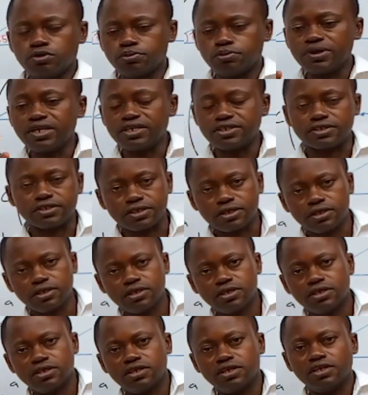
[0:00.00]
Please,
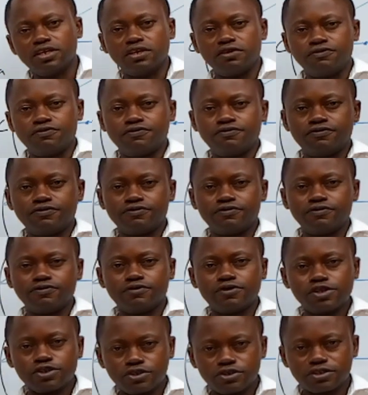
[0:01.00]
if
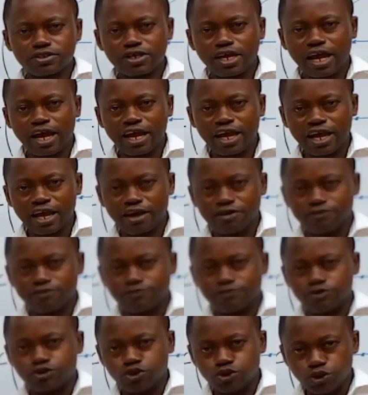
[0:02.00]
what I have
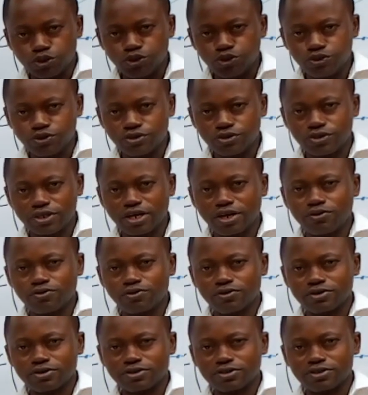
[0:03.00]
shown you now
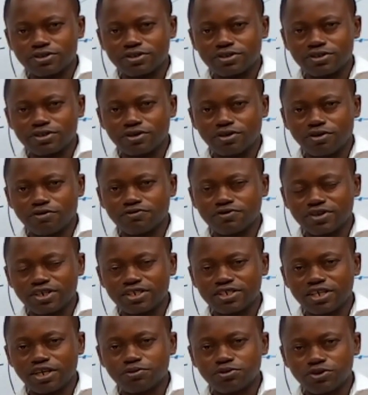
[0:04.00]
was of
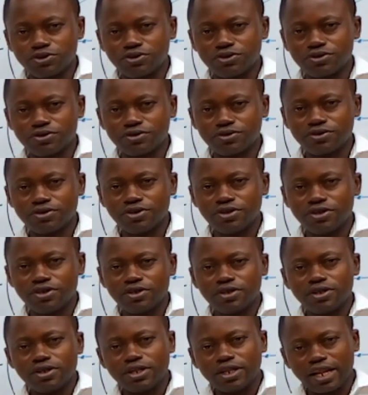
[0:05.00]
great help to you,
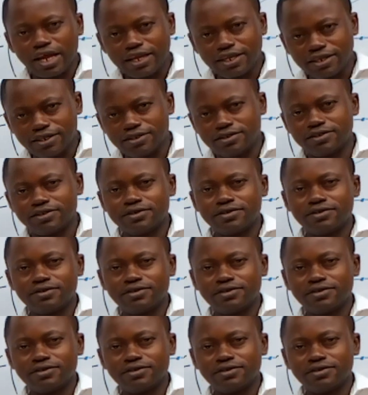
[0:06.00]
like it